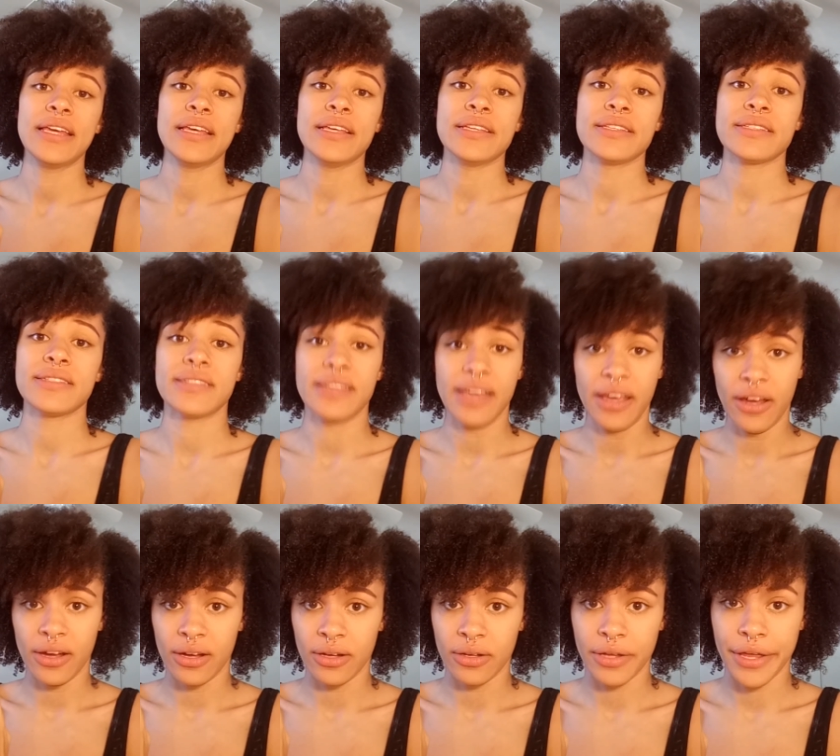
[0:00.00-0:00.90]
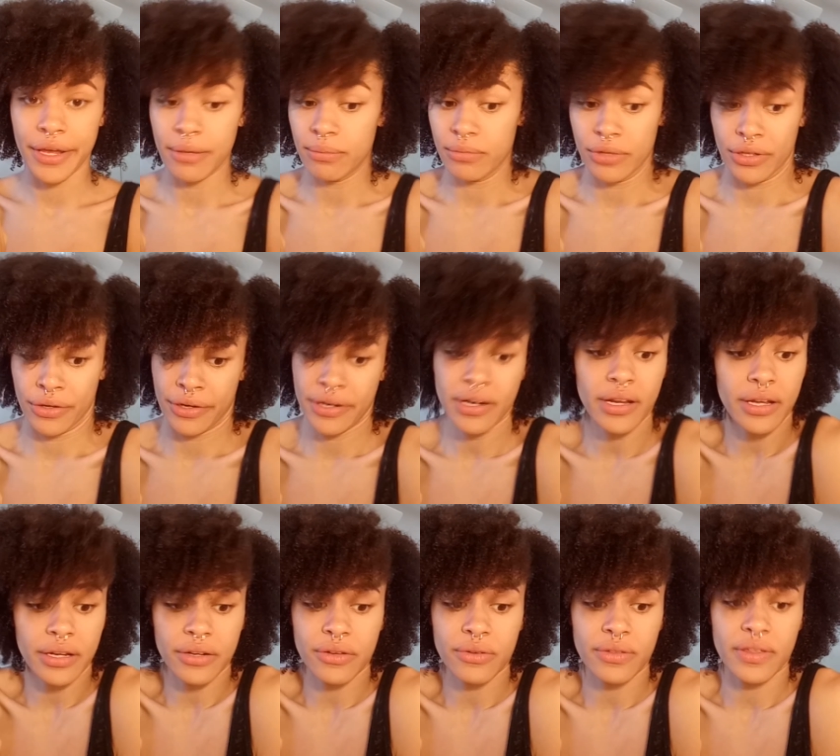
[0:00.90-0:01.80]
still and
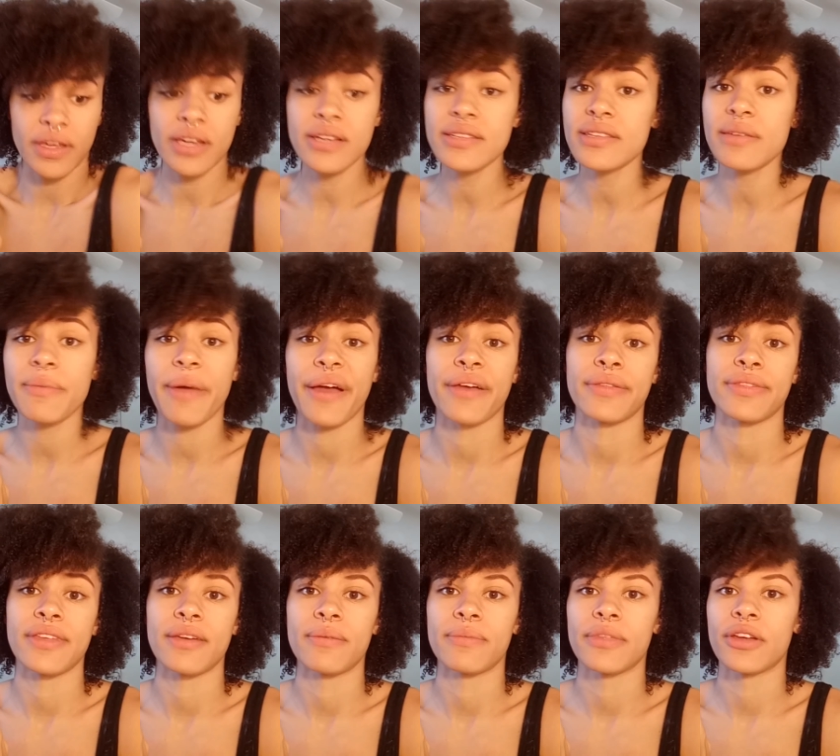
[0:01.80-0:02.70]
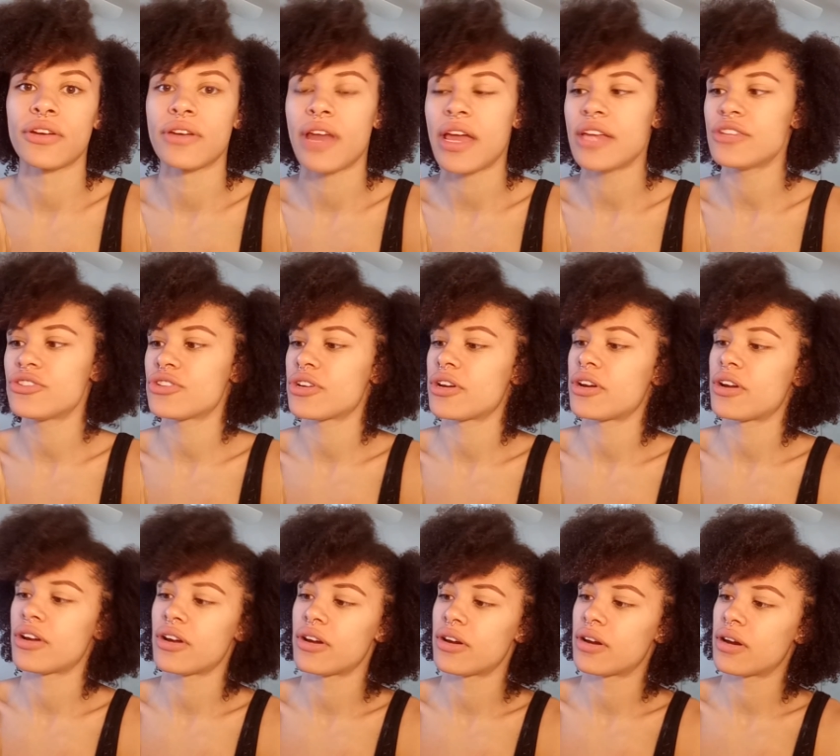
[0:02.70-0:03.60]
learning new things about them, their
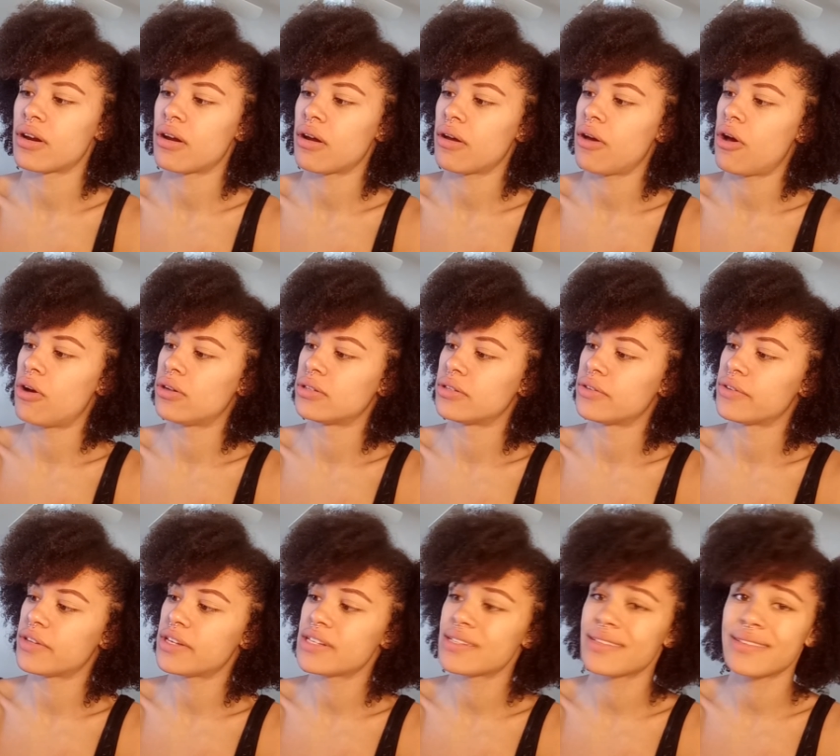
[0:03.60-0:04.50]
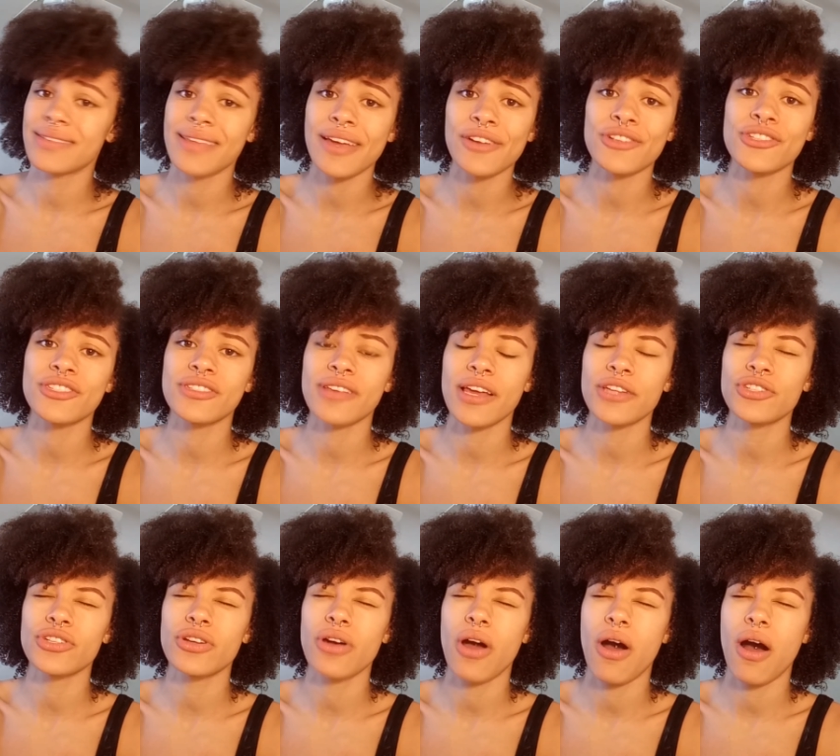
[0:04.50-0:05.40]
nature, all the things, because they are
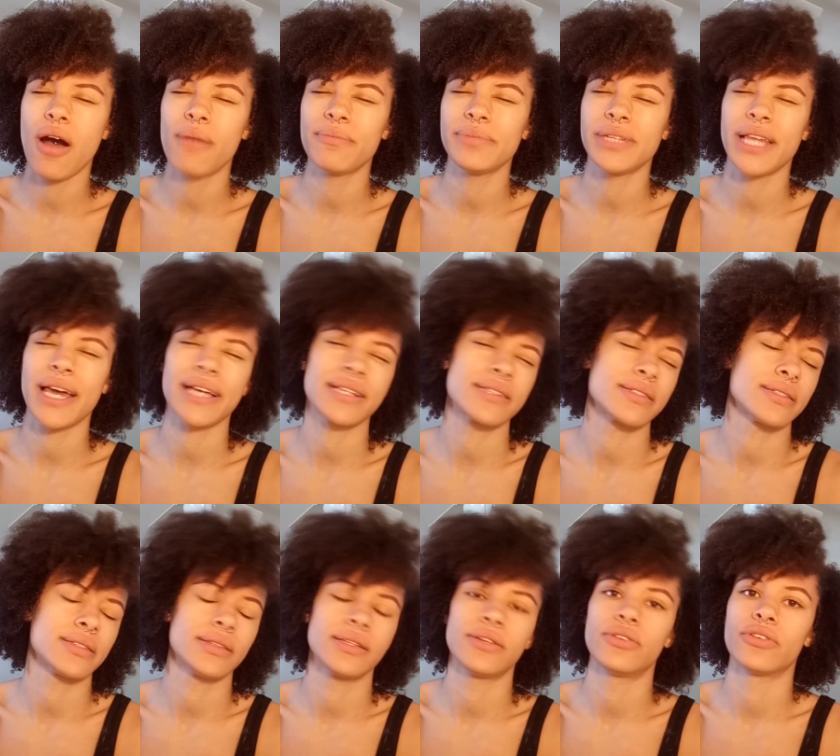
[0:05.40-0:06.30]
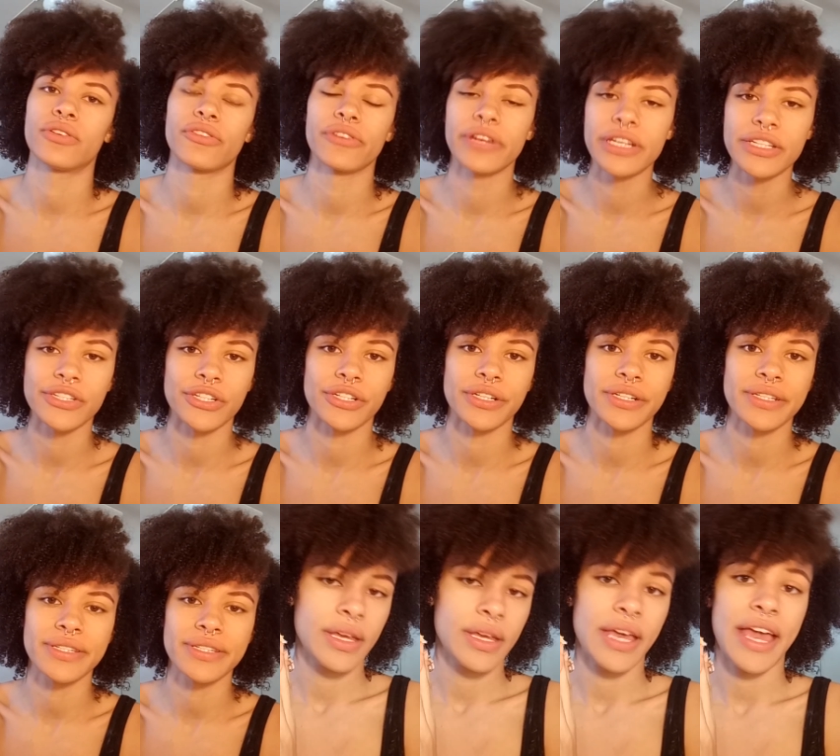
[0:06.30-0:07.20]
such complex little
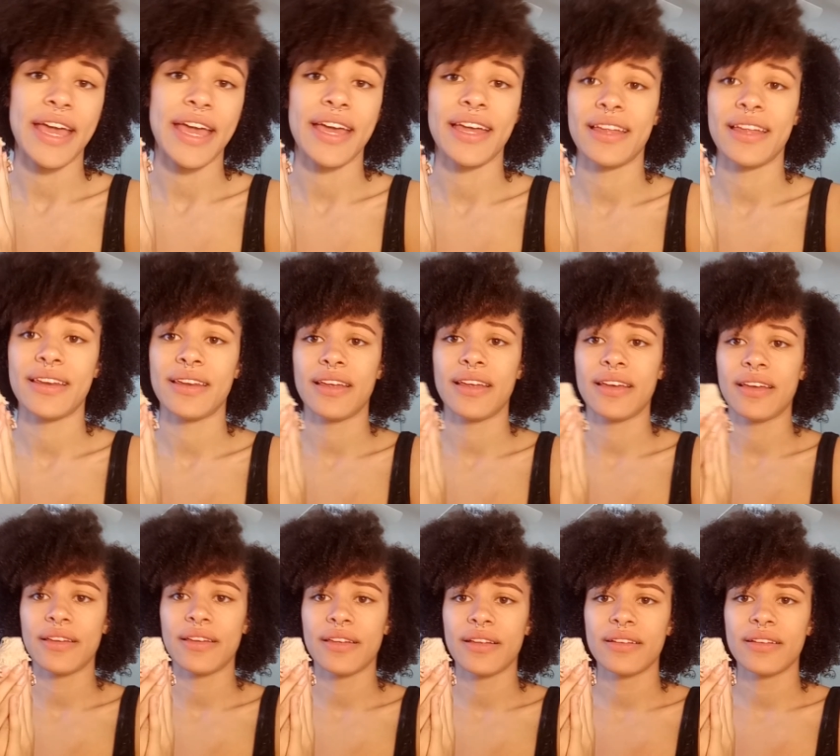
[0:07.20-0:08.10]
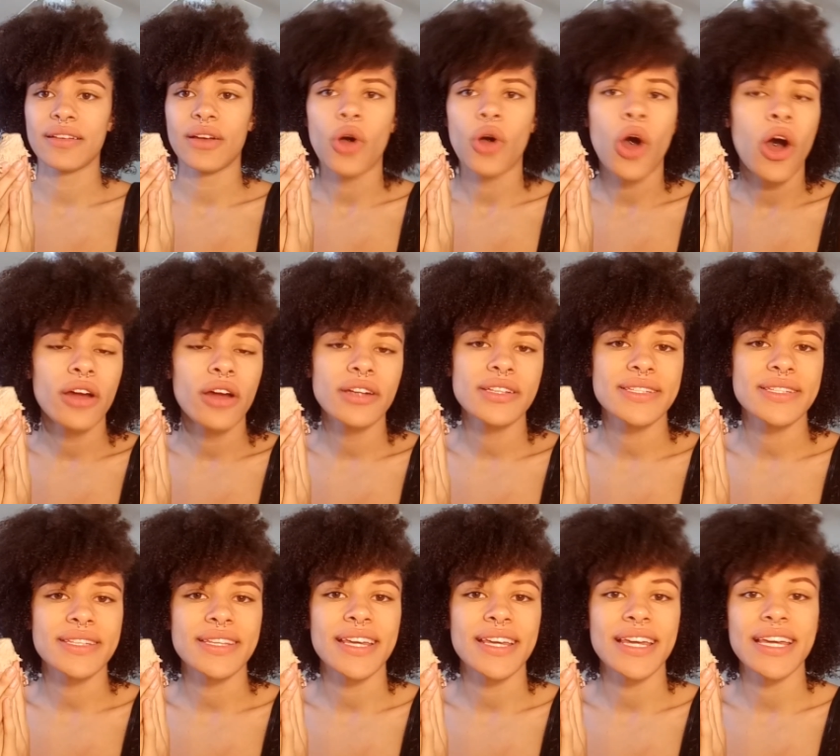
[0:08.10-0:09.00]
creatures. And
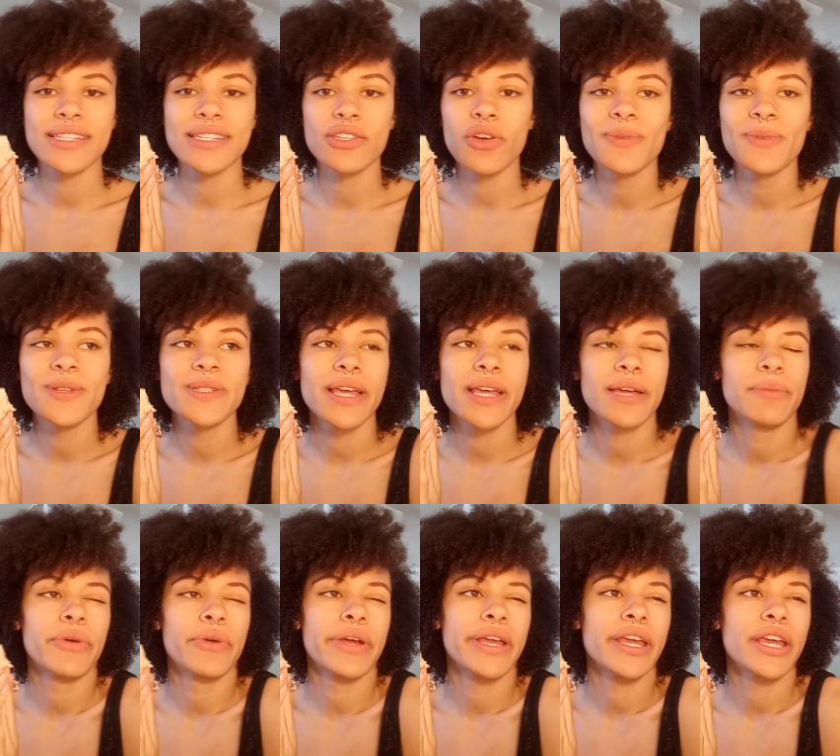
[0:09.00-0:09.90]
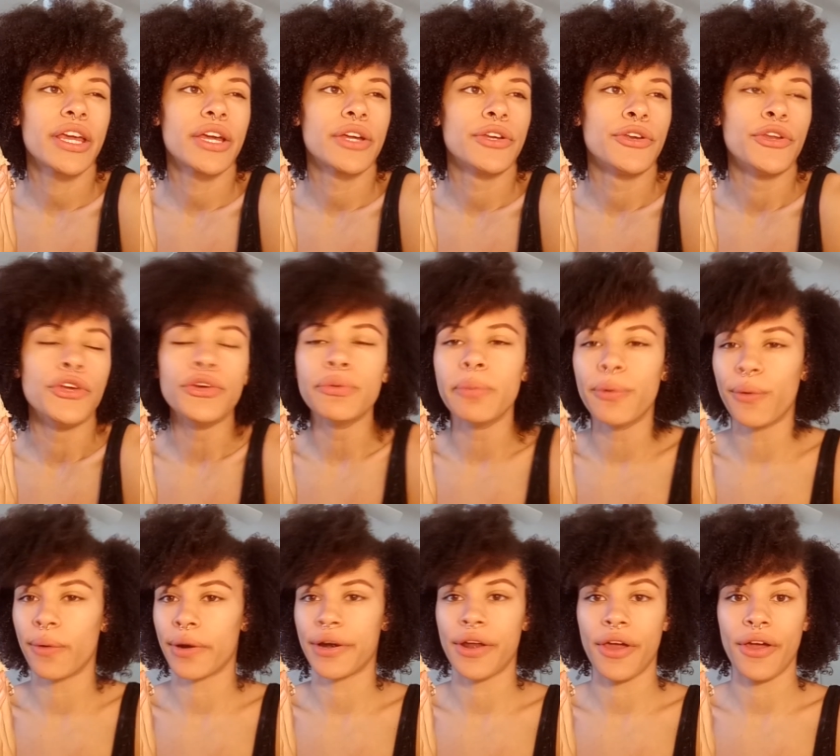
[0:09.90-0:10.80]
honestly, it's almost like bringing a
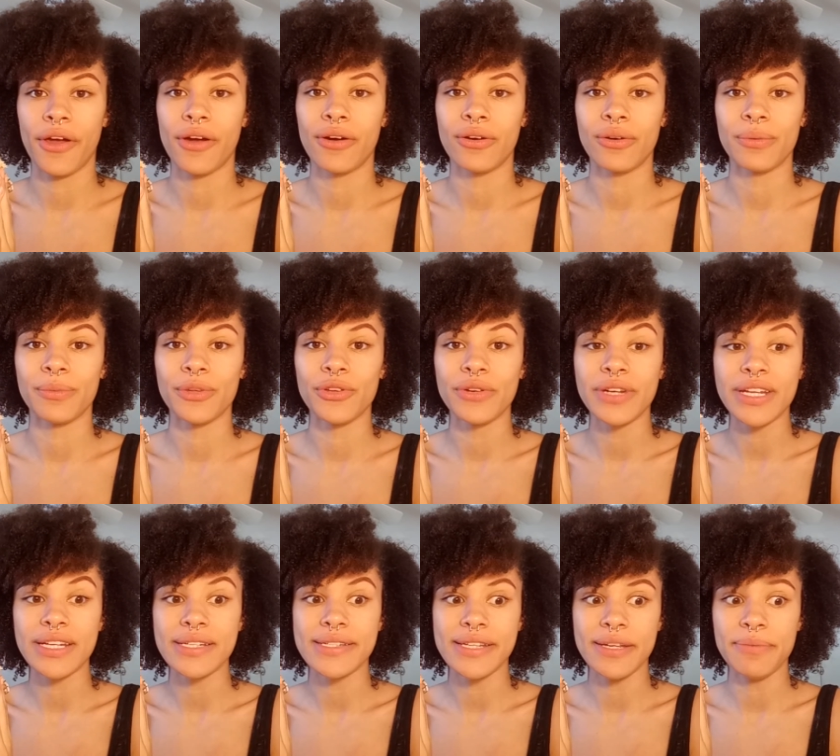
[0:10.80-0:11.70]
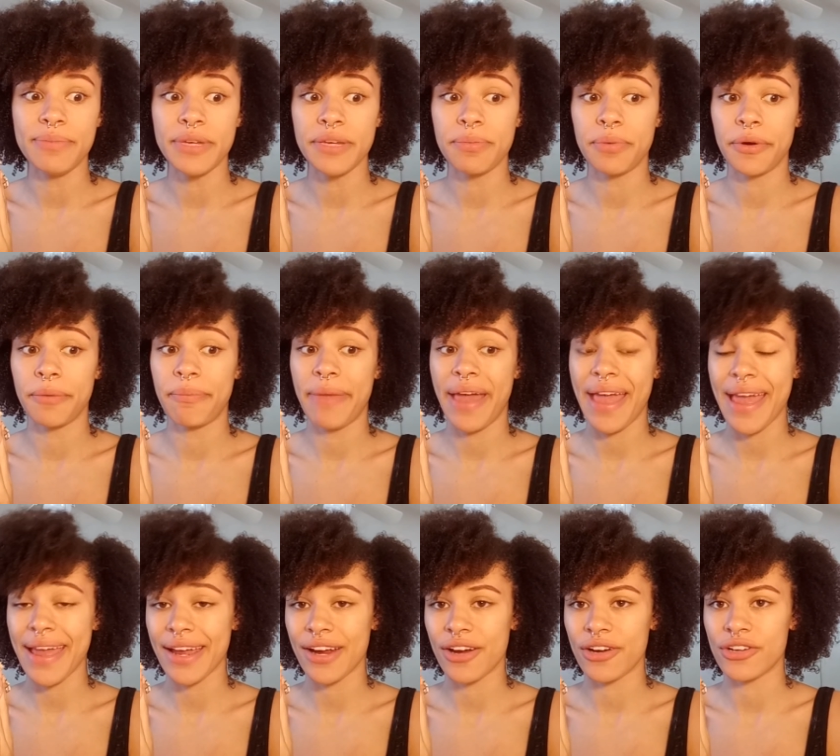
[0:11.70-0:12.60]
newborn home. You need to be
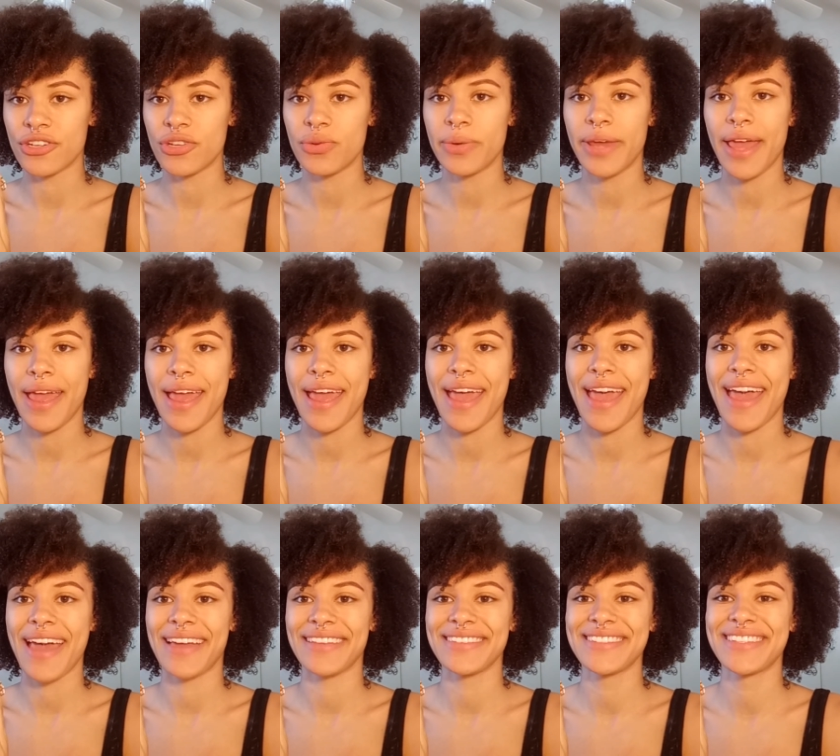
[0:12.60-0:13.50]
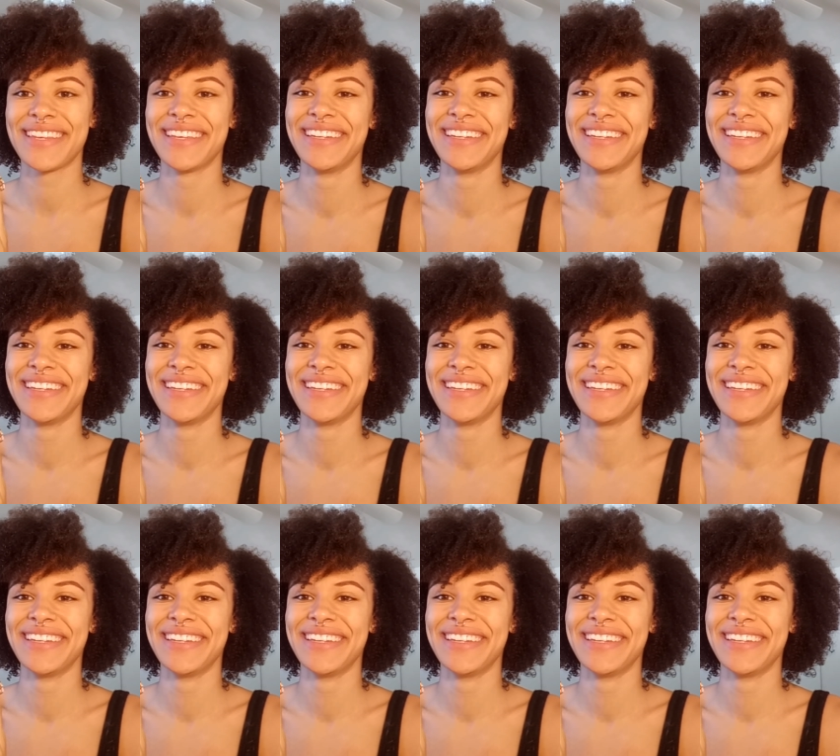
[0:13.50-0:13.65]
prepared. You can't.